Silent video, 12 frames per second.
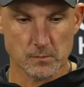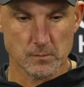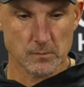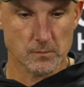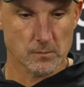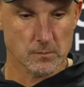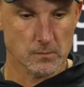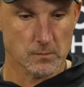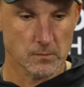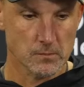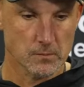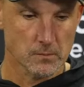I think Deontay
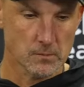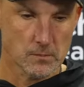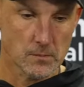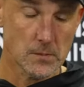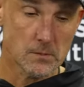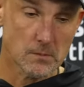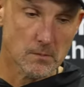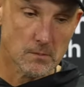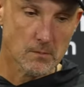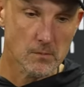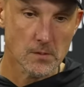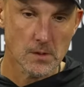Johnson.
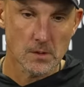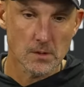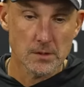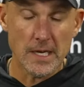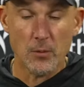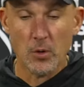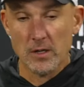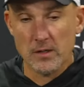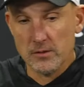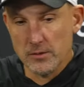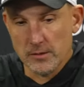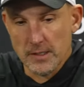Yeah,
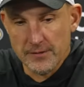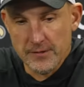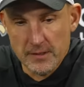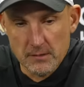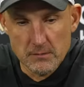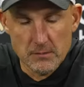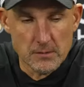well, look, I think